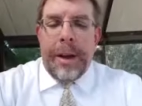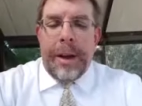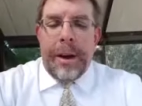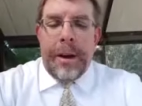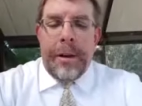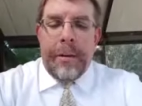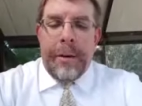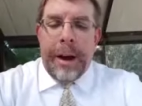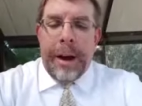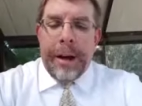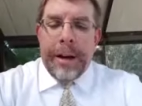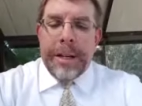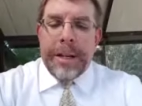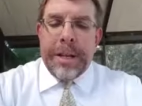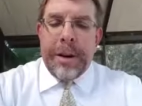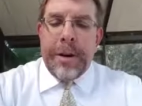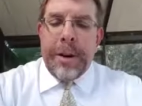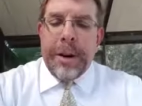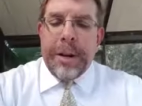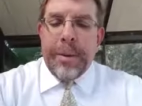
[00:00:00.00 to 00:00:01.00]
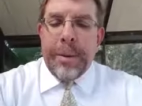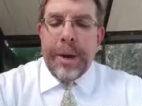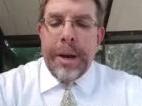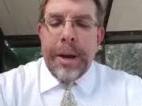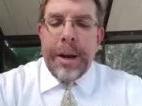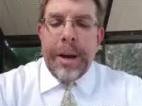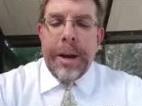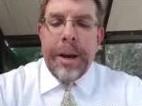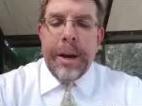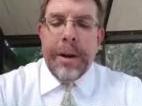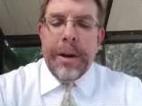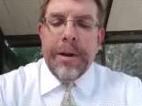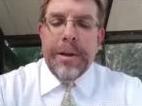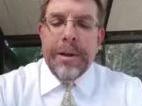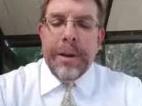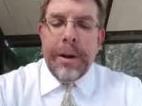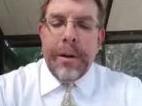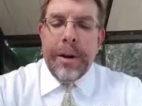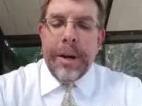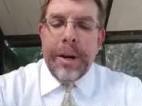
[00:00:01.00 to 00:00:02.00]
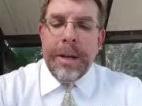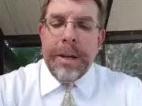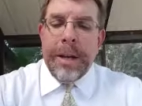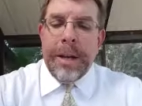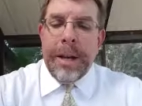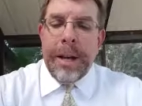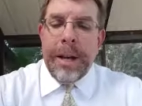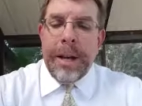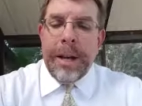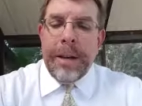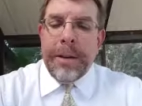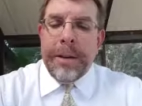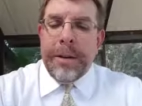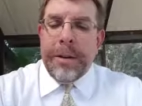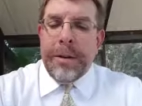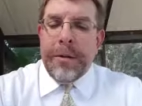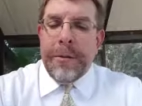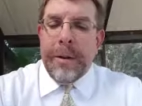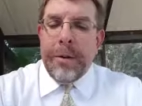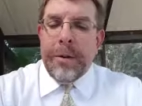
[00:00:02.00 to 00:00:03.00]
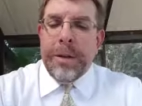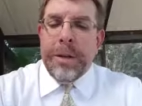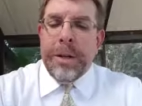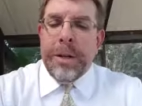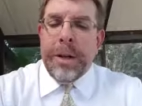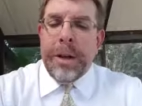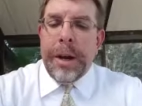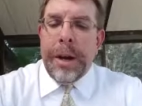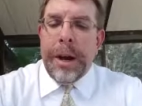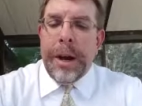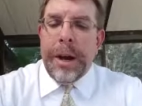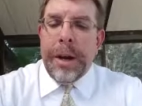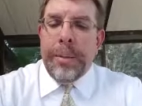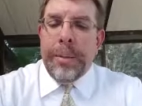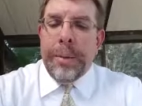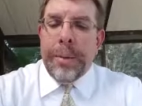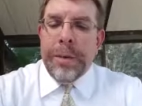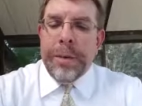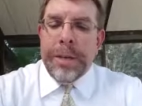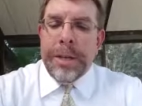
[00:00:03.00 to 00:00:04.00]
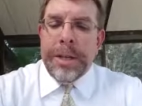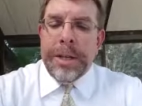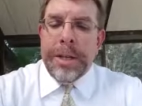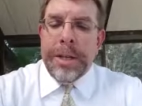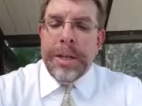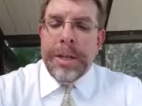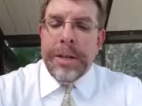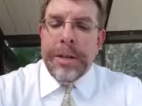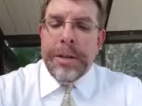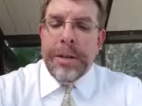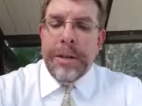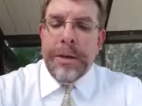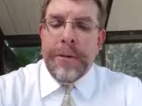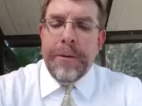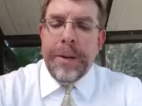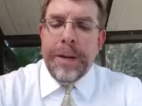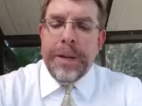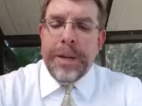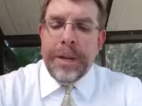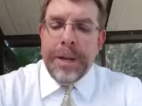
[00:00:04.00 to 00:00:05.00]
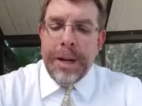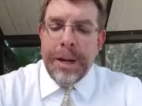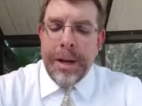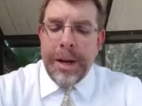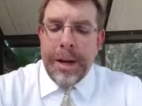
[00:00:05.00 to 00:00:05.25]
All right, so as we start in today's devotion on persistence in service,